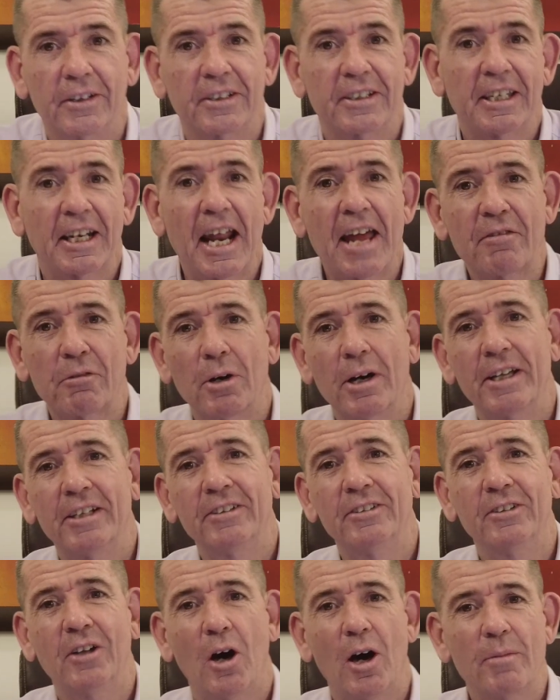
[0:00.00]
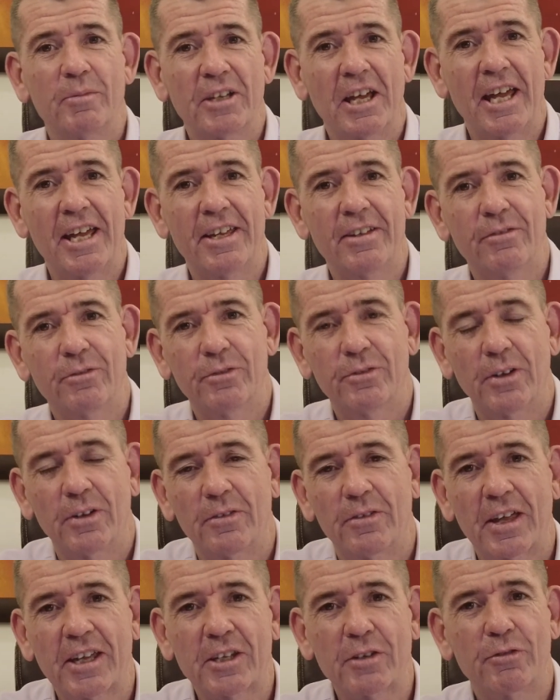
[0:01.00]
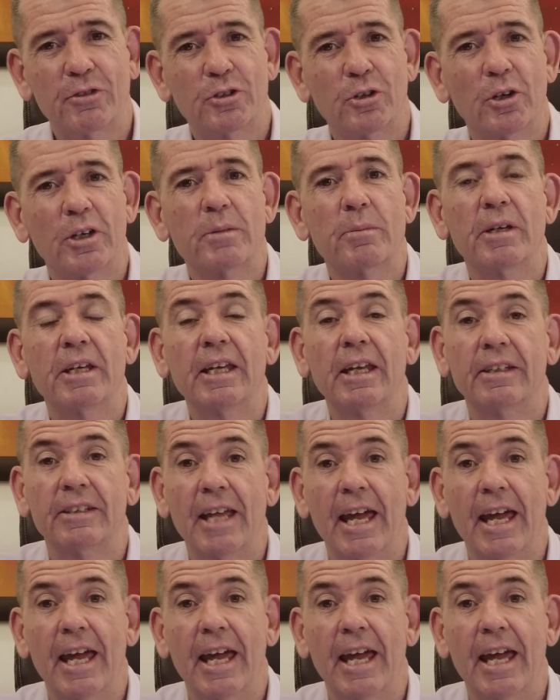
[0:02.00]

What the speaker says: G'day everyone, I'm Dave. Thank you for joining me.